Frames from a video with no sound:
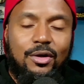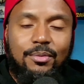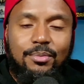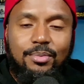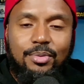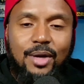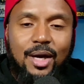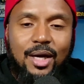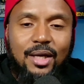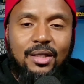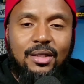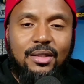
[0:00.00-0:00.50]
or
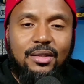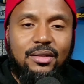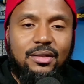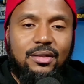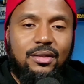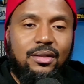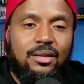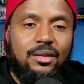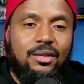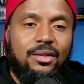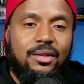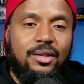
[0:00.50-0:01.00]
product,
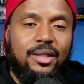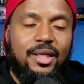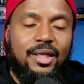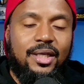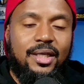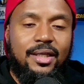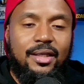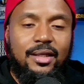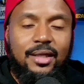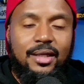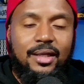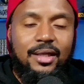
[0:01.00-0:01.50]

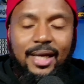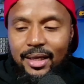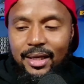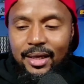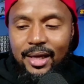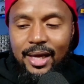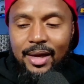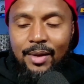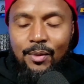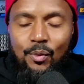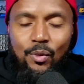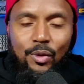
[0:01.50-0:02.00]
then like
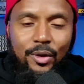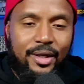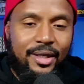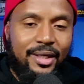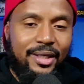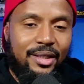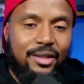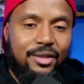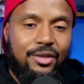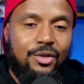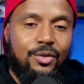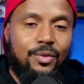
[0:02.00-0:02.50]
working
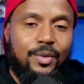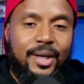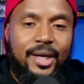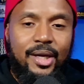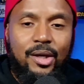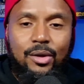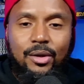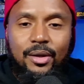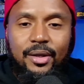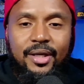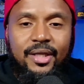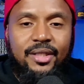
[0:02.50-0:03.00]
in Q A
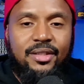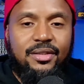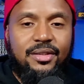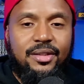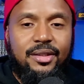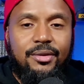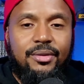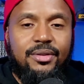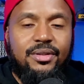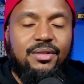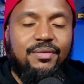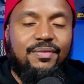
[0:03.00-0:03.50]
or
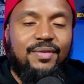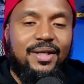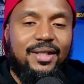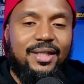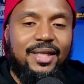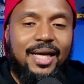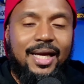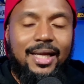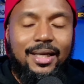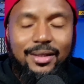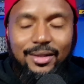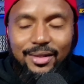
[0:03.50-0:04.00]
engineering and stuff like
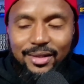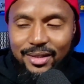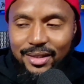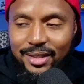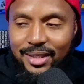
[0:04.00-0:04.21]
that,